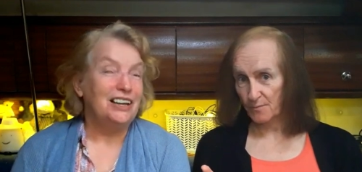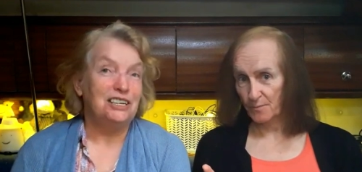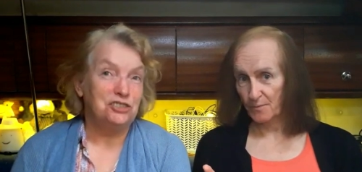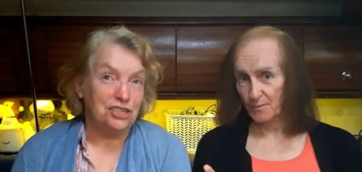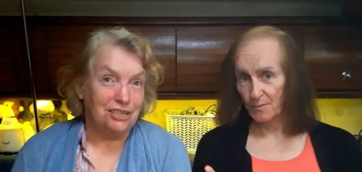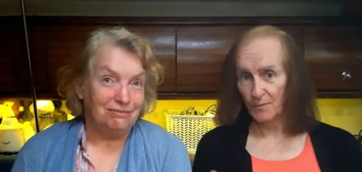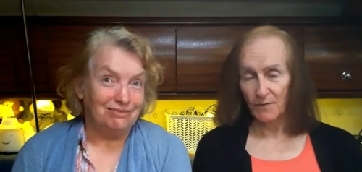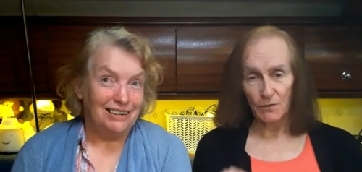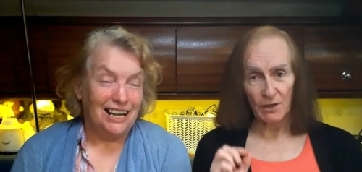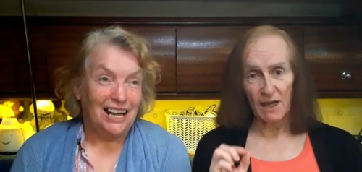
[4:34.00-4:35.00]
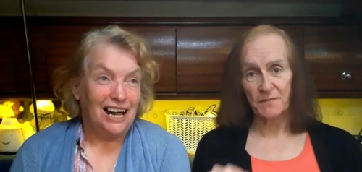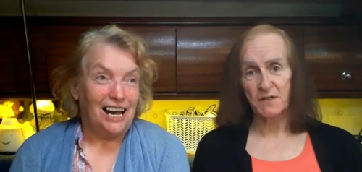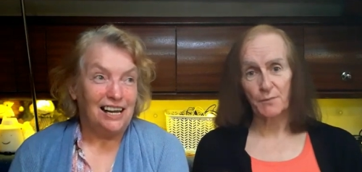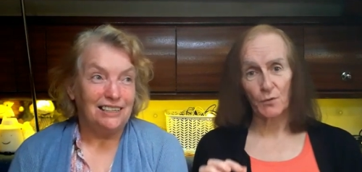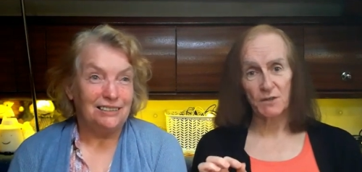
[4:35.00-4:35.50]
Speaker 1: That is true. If you look
Speaker 2: after
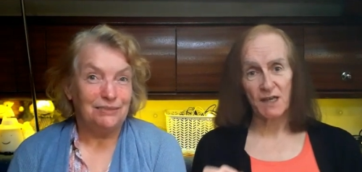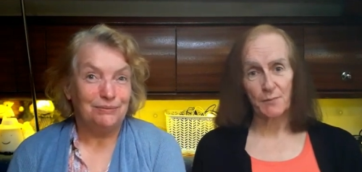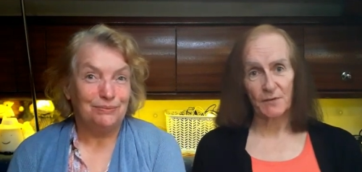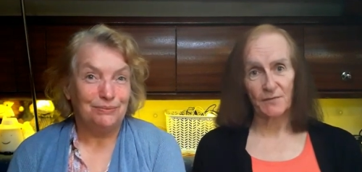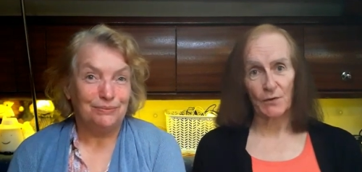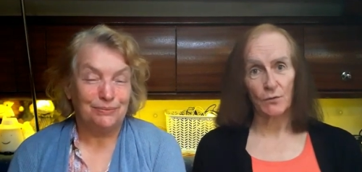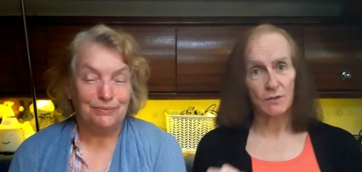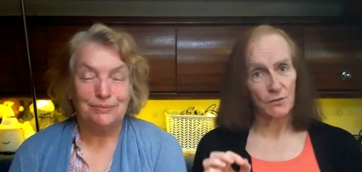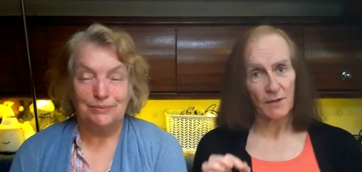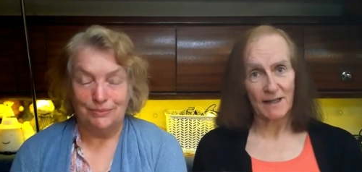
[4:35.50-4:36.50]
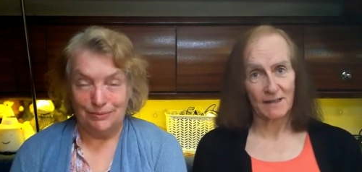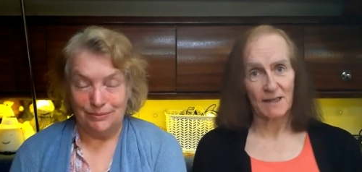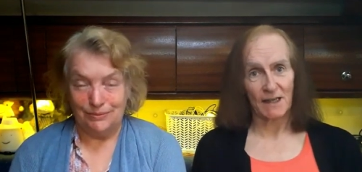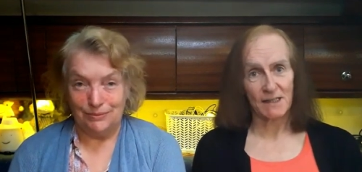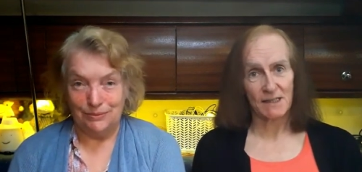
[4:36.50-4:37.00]
your boat and keep it afloat and don't hit
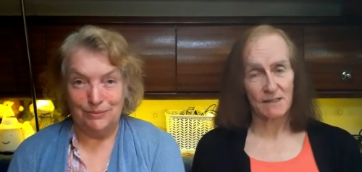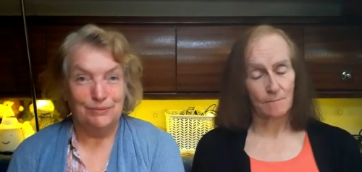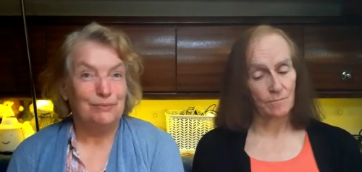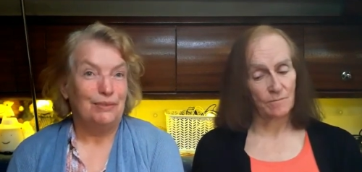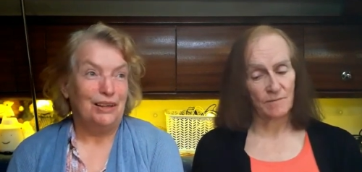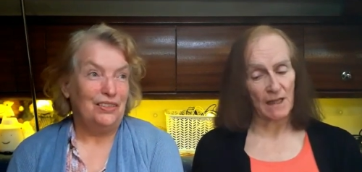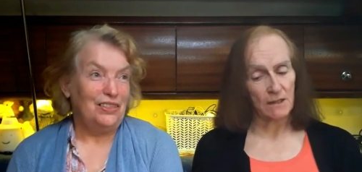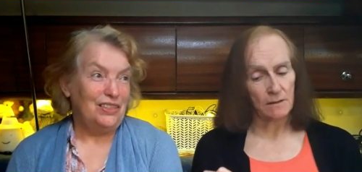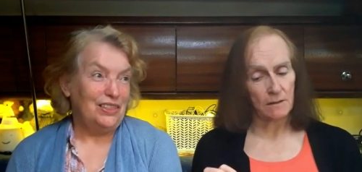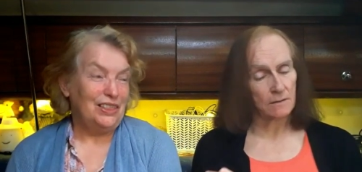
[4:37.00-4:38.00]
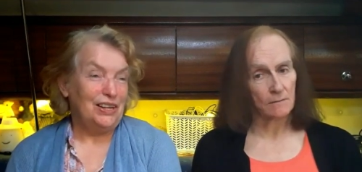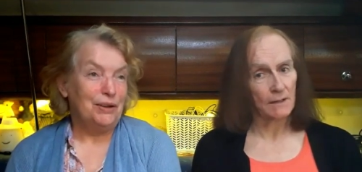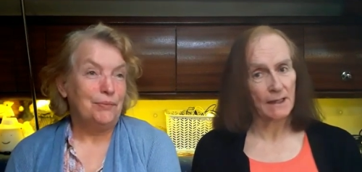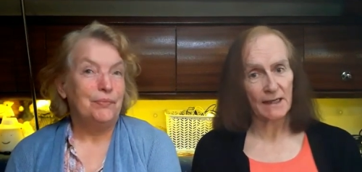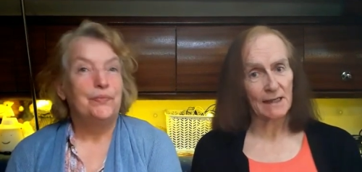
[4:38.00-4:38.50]
things, then you don't
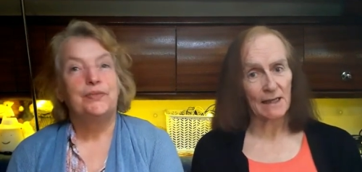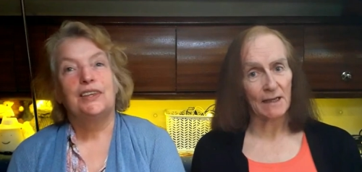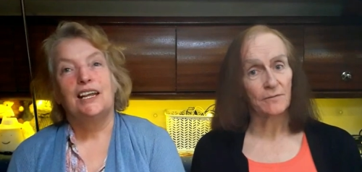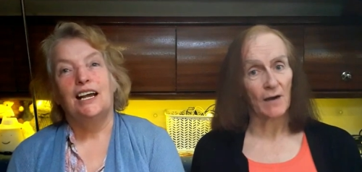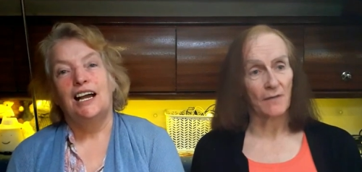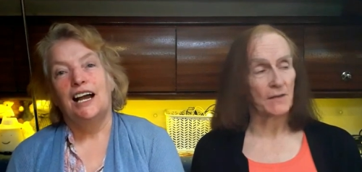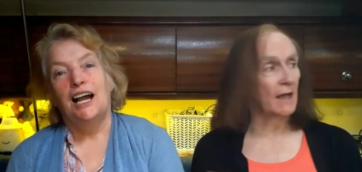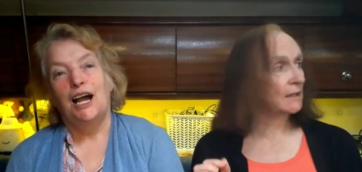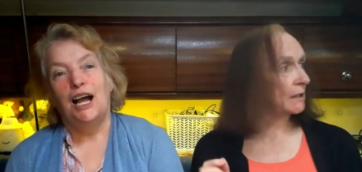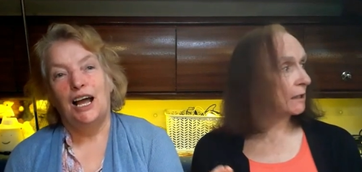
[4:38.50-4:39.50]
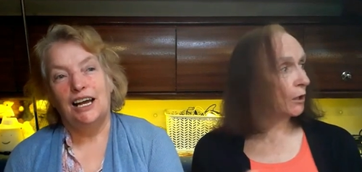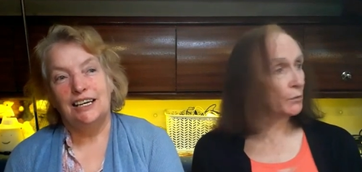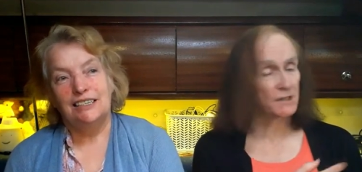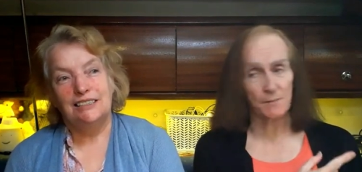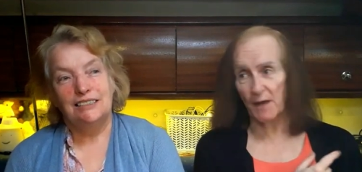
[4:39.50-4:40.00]
really need a life raft, and
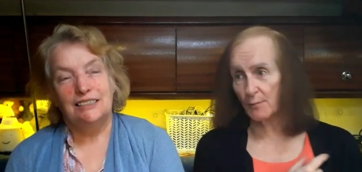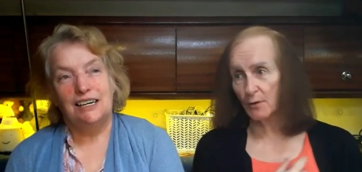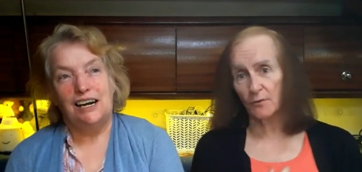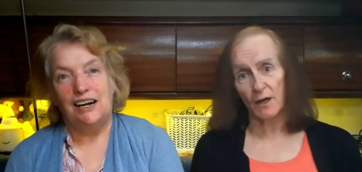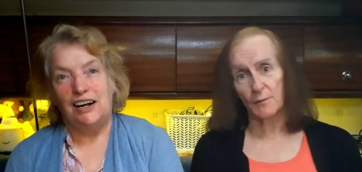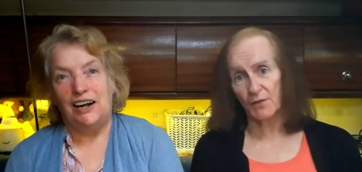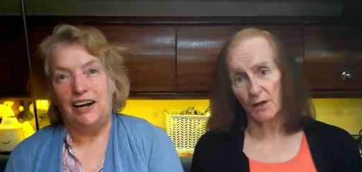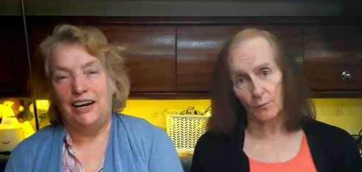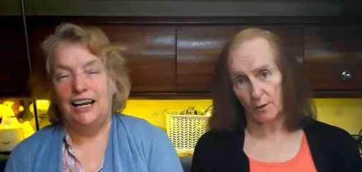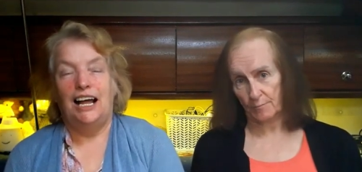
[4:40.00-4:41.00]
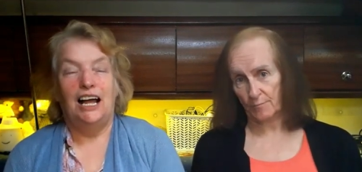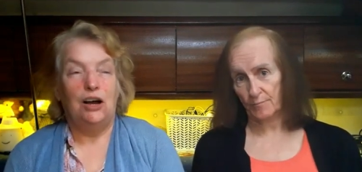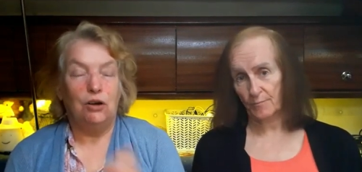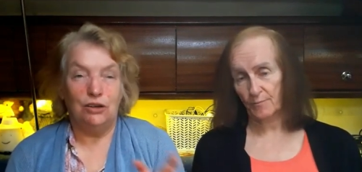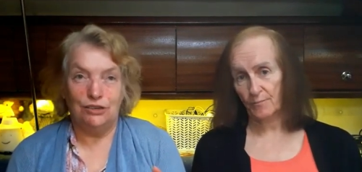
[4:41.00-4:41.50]
loads of
Speaker 1: people go around without one.
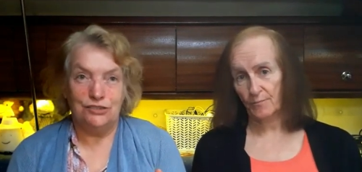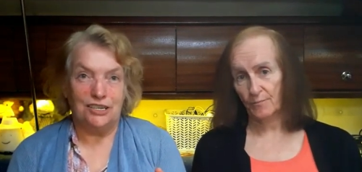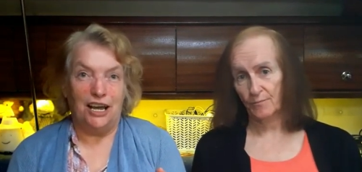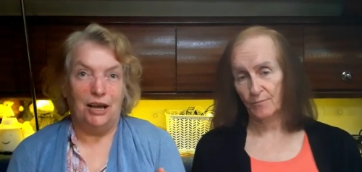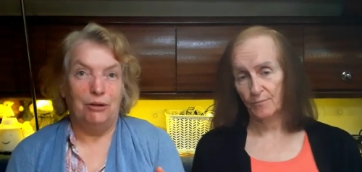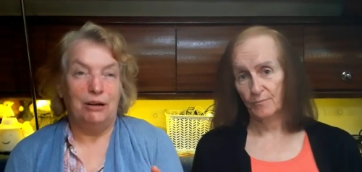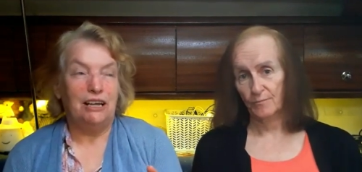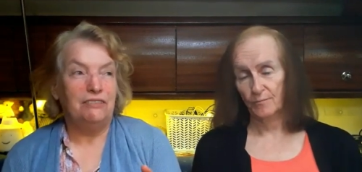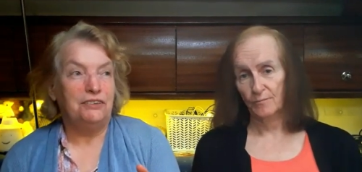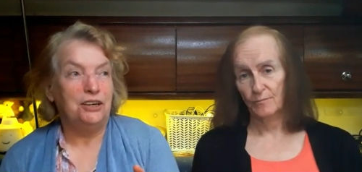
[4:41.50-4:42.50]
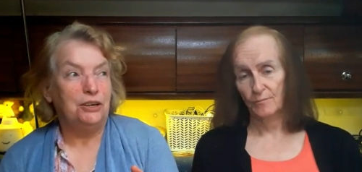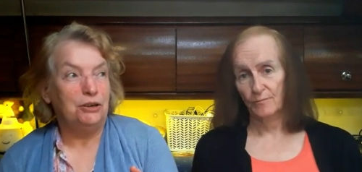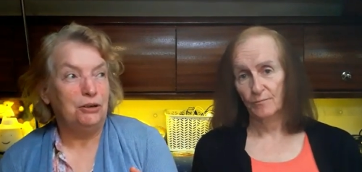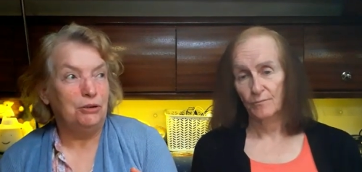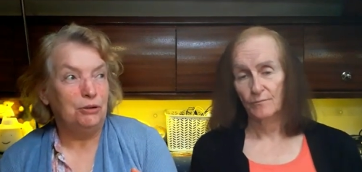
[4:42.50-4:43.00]
Also, if
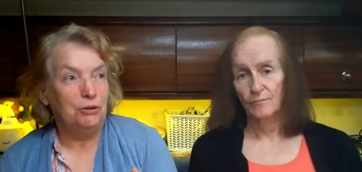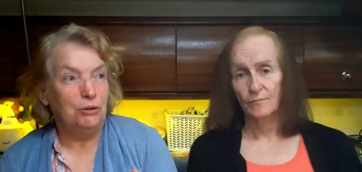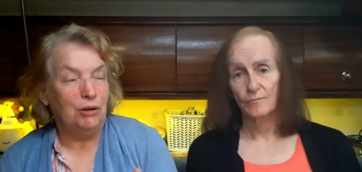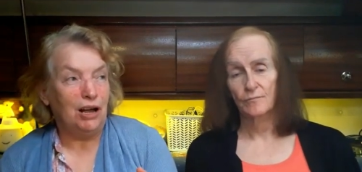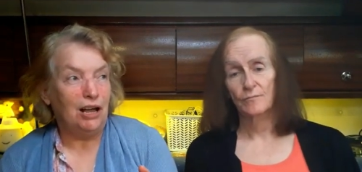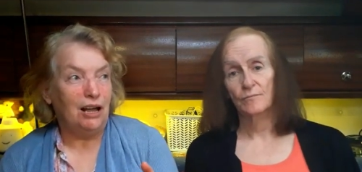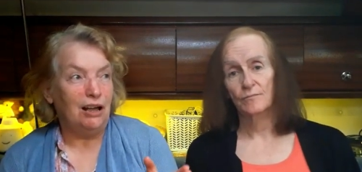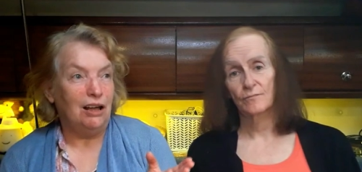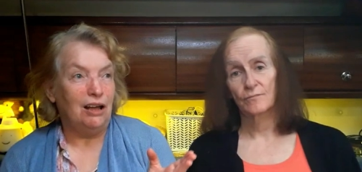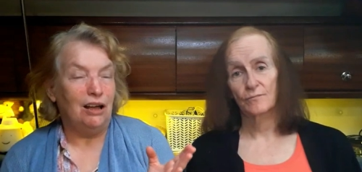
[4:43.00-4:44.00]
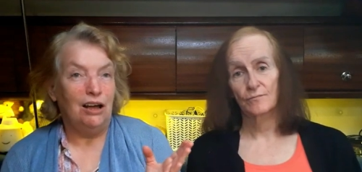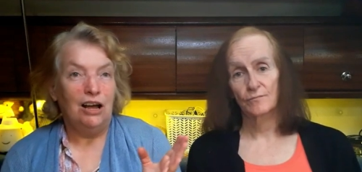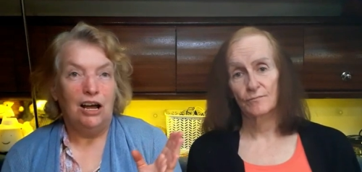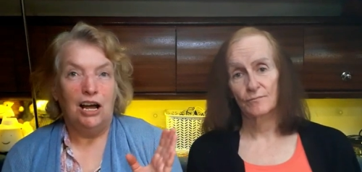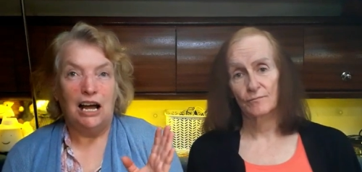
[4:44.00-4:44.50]
you are
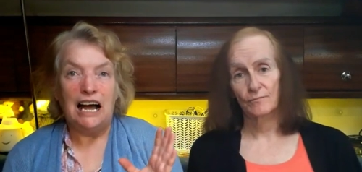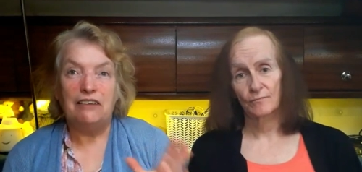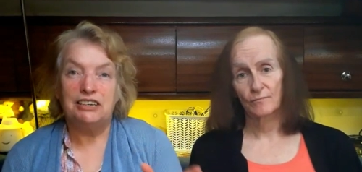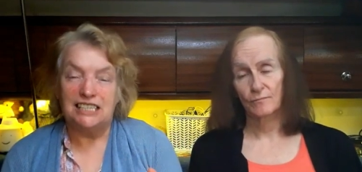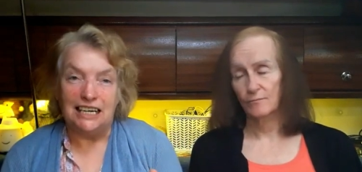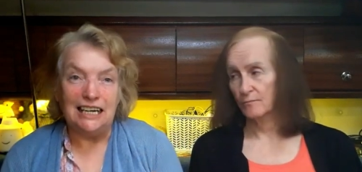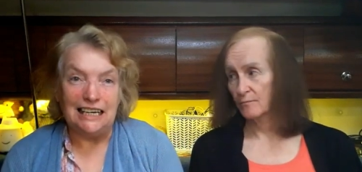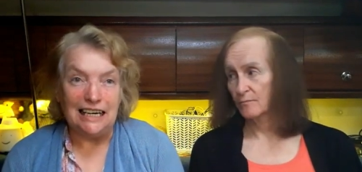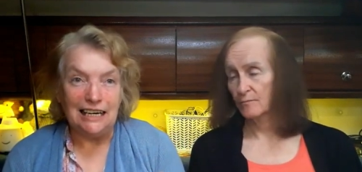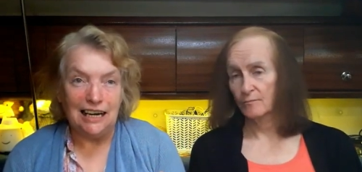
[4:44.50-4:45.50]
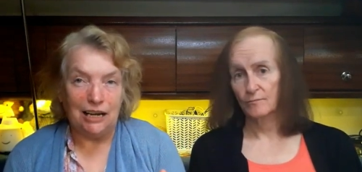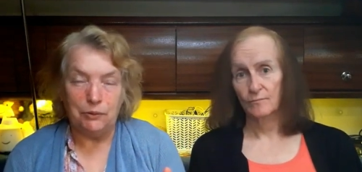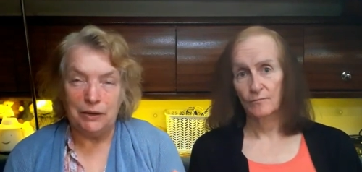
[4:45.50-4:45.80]
have a dinghy like